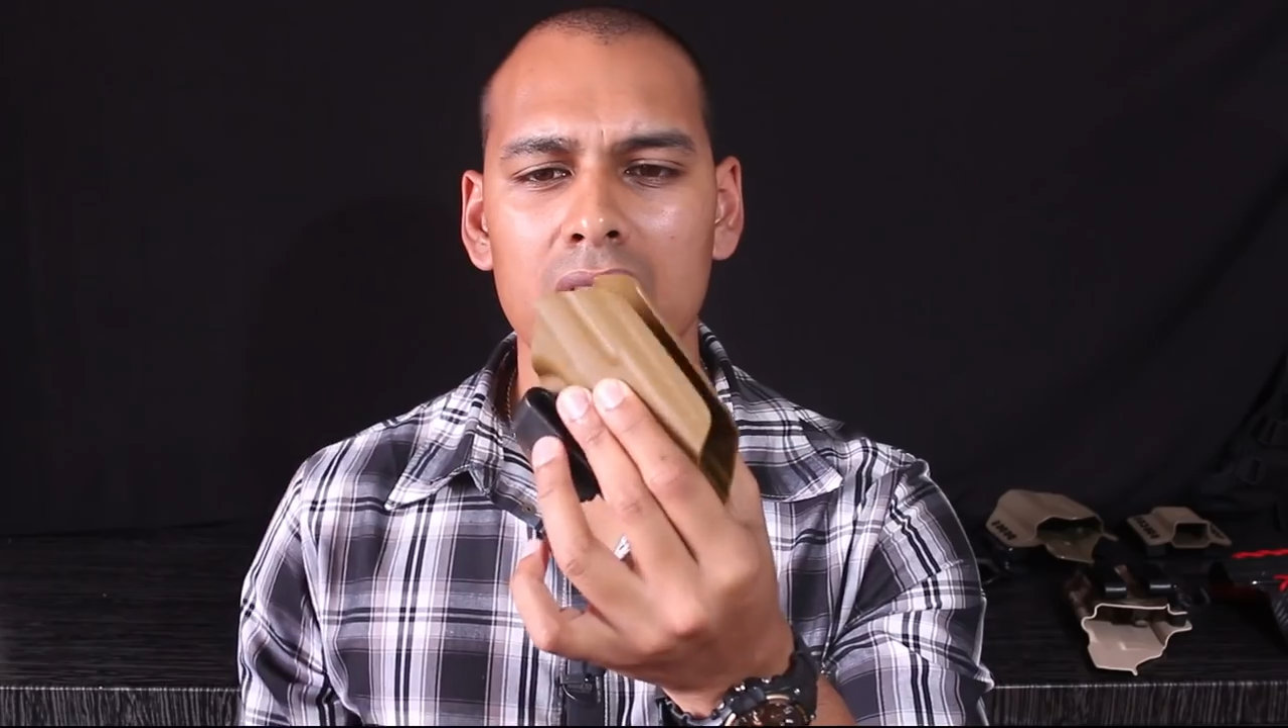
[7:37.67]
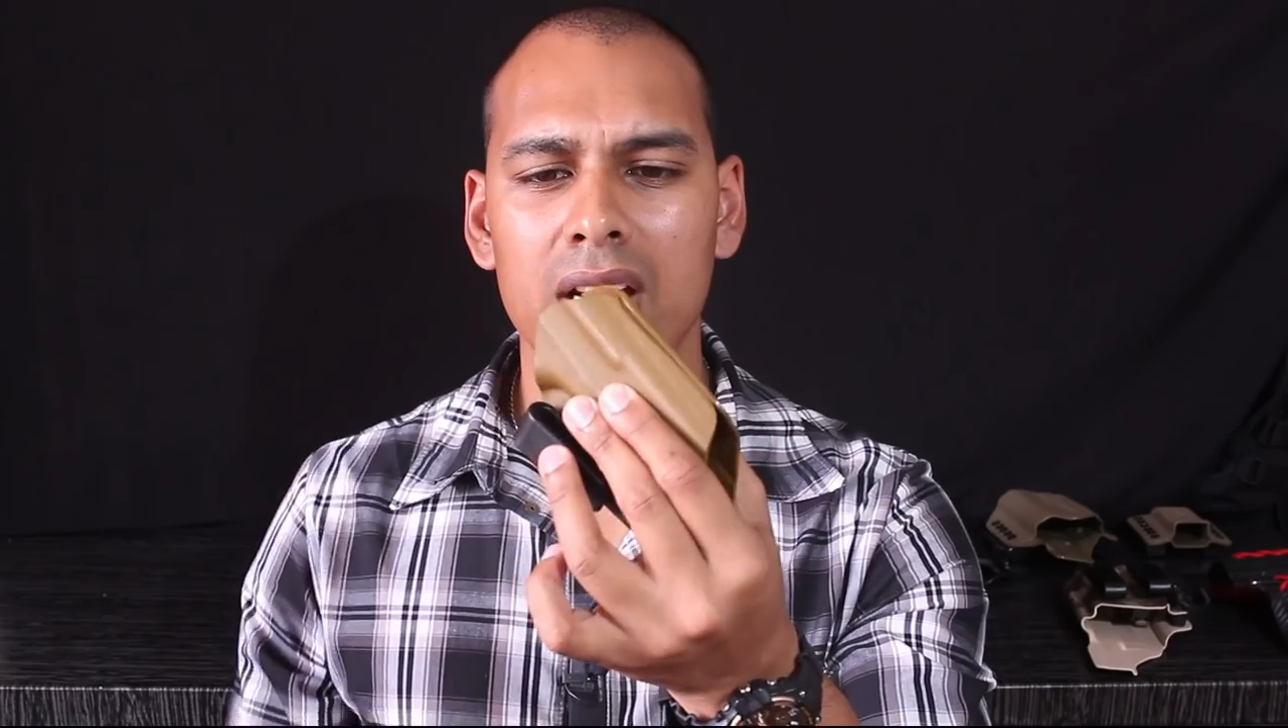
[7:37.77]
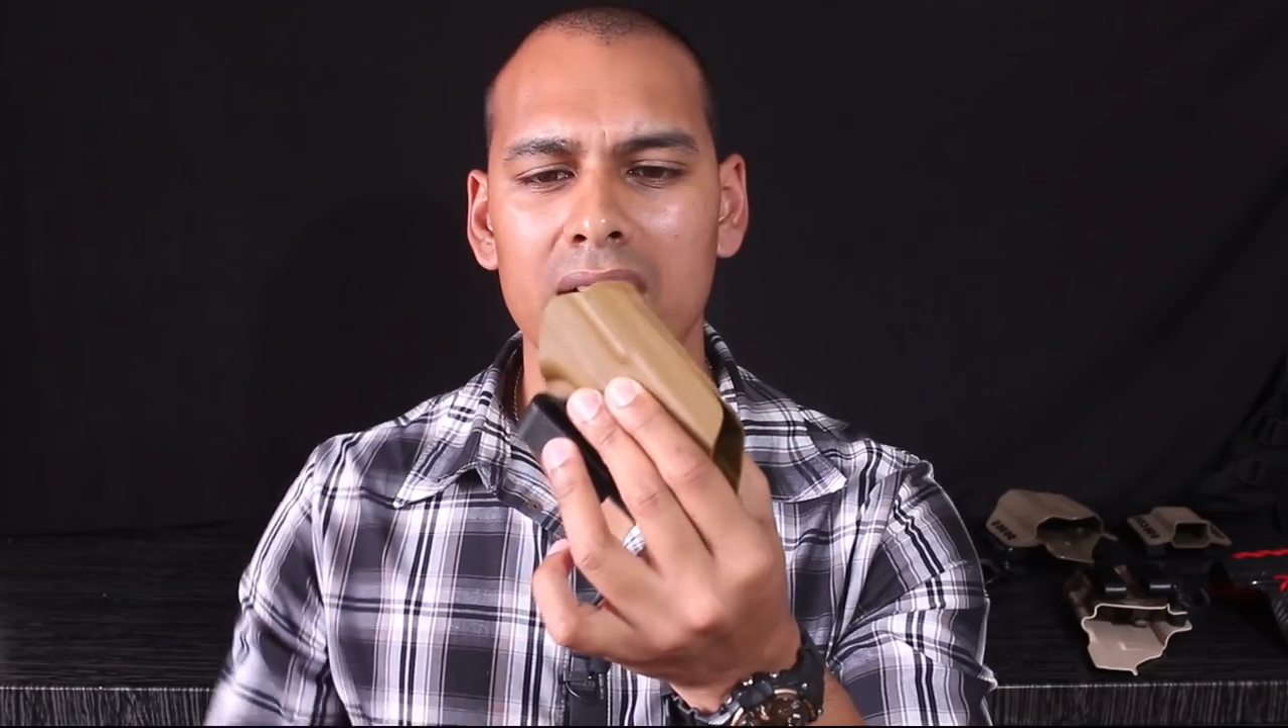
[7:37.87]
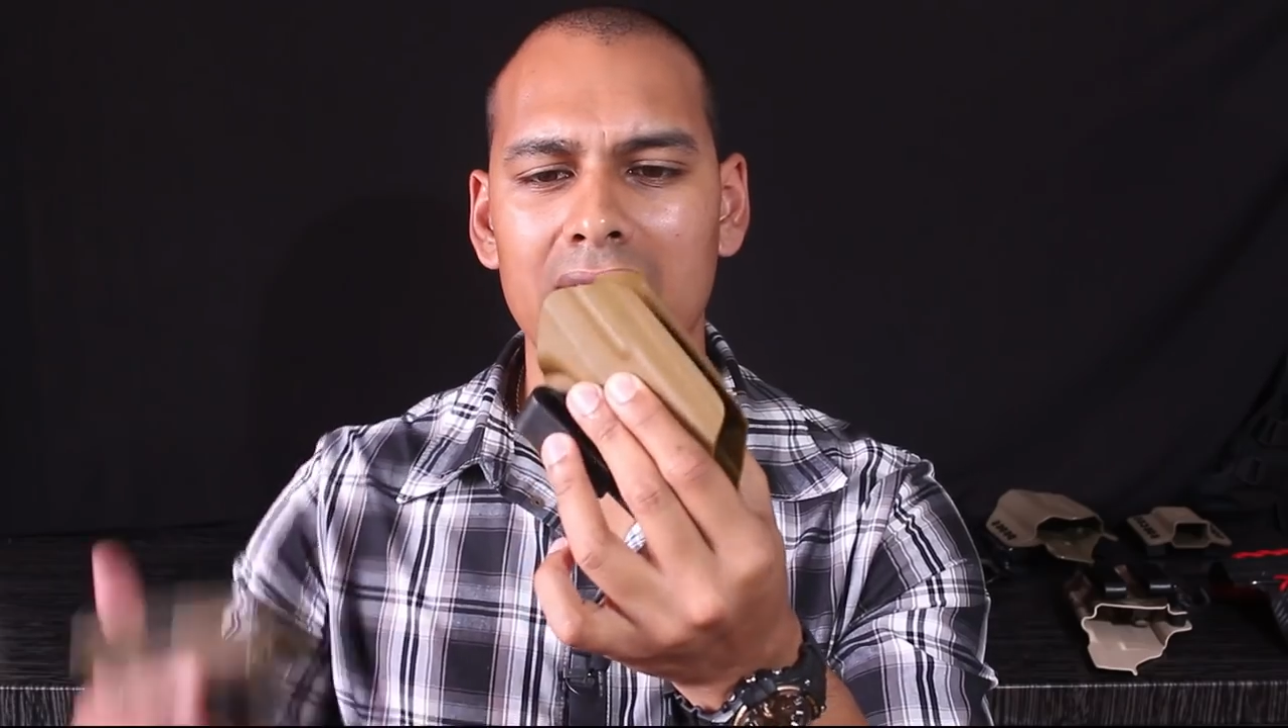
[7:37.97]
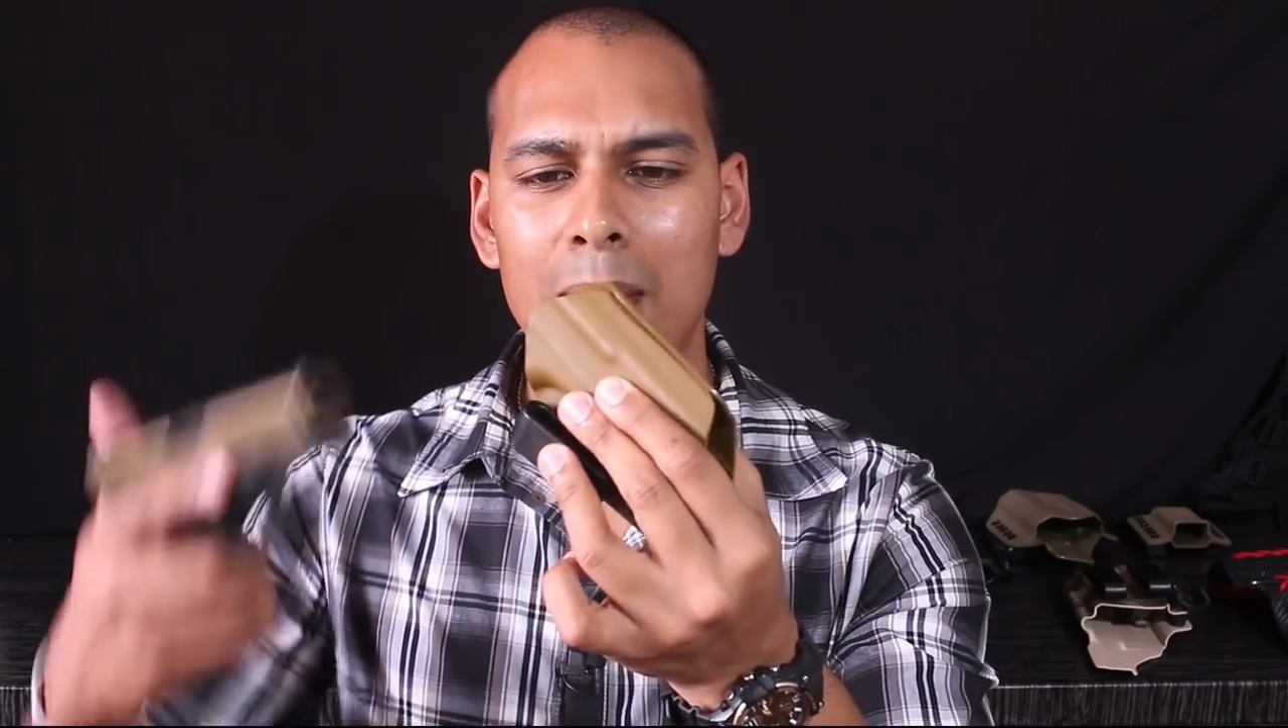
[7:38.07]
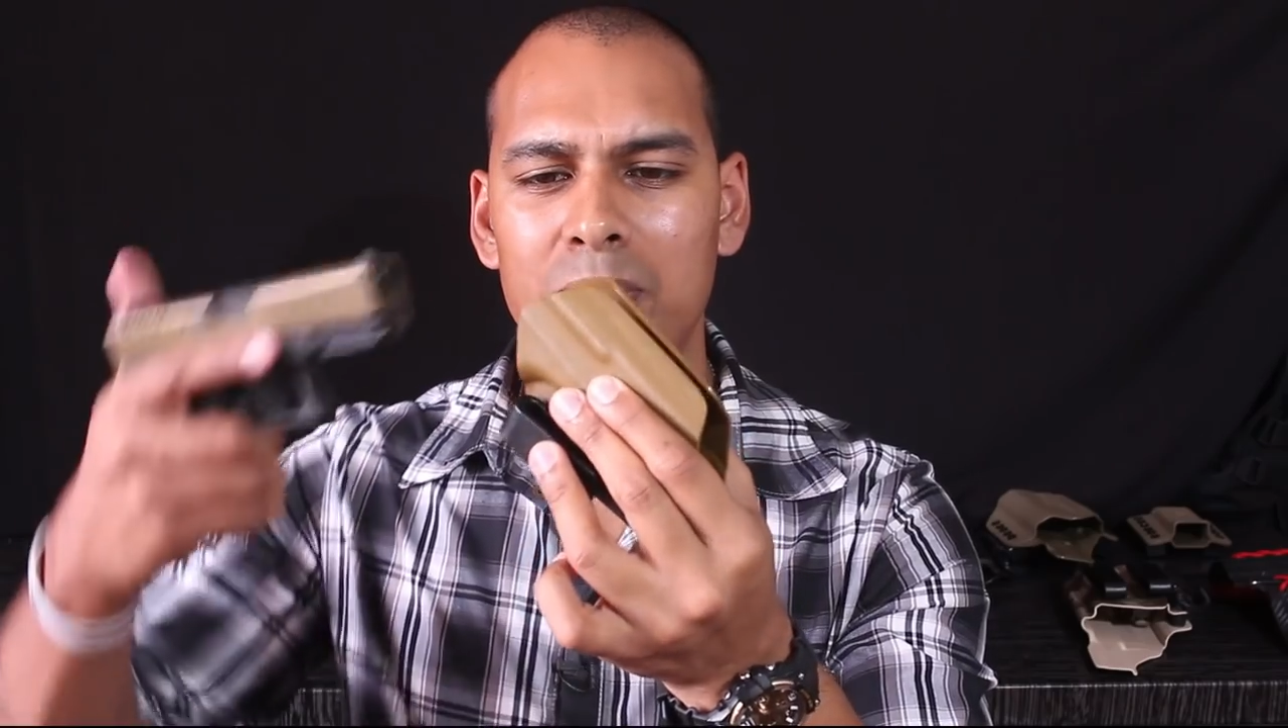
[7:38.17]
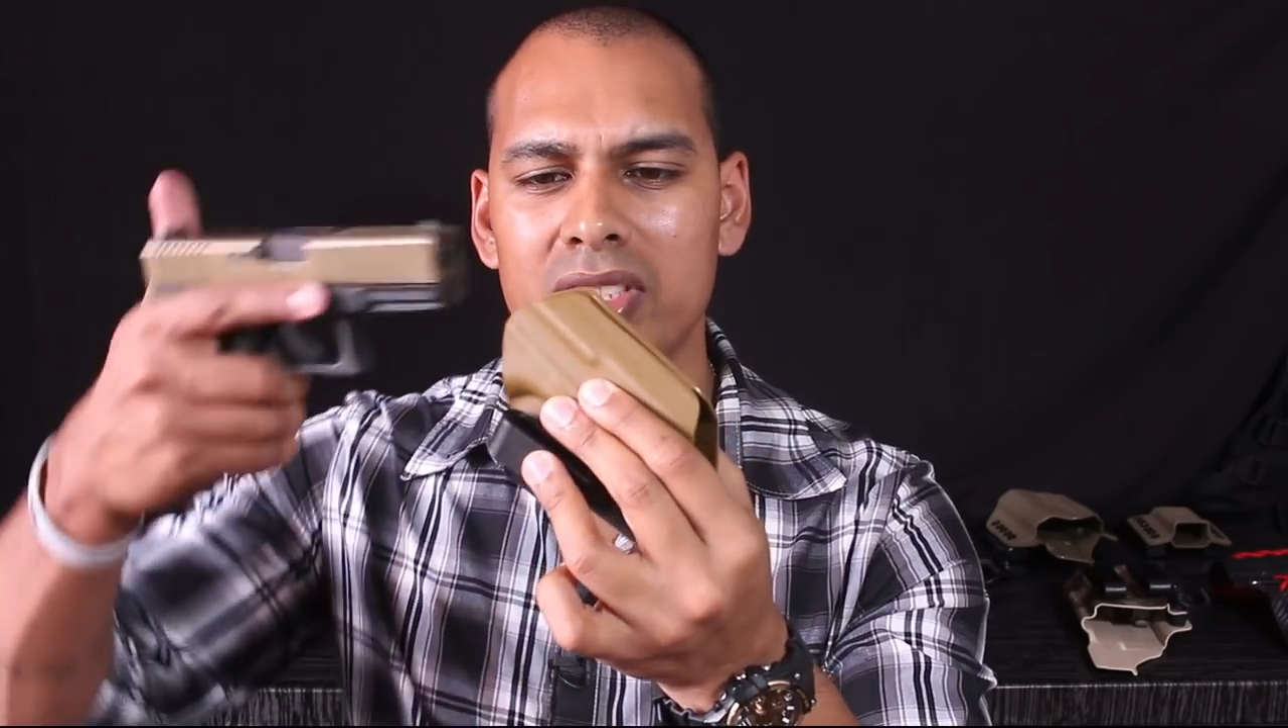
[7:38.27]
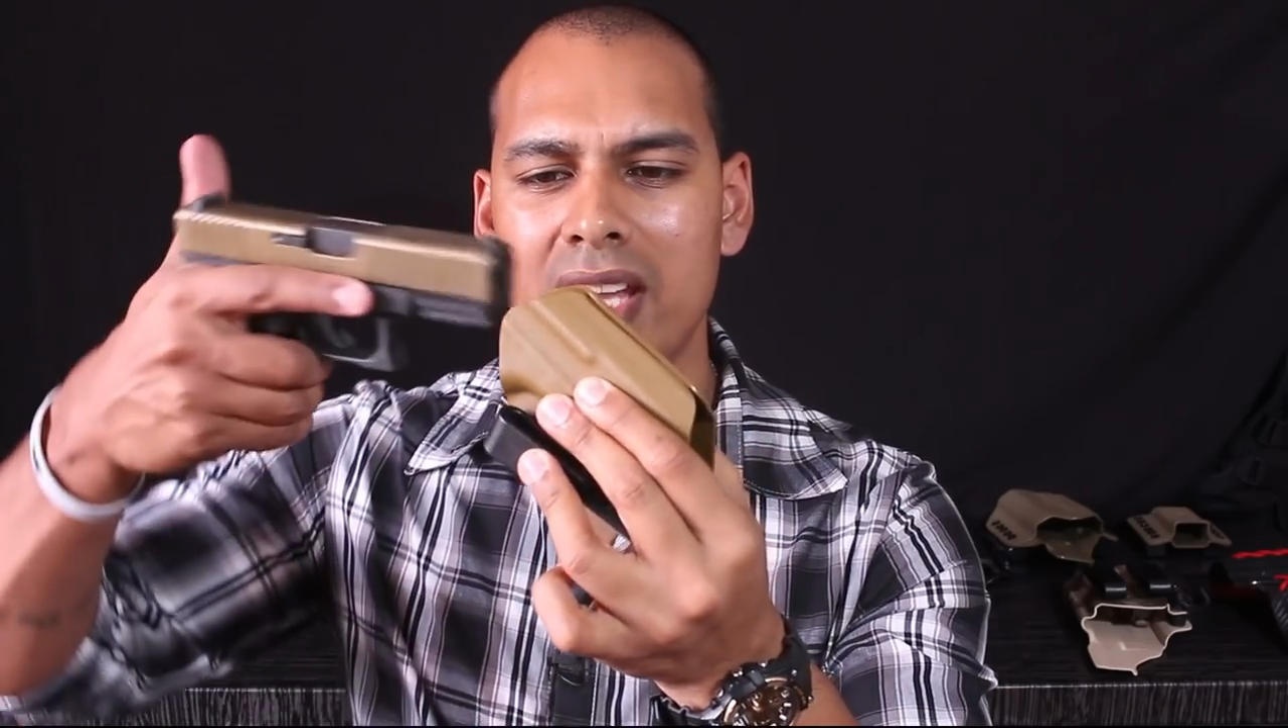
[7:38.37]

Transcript: collapse.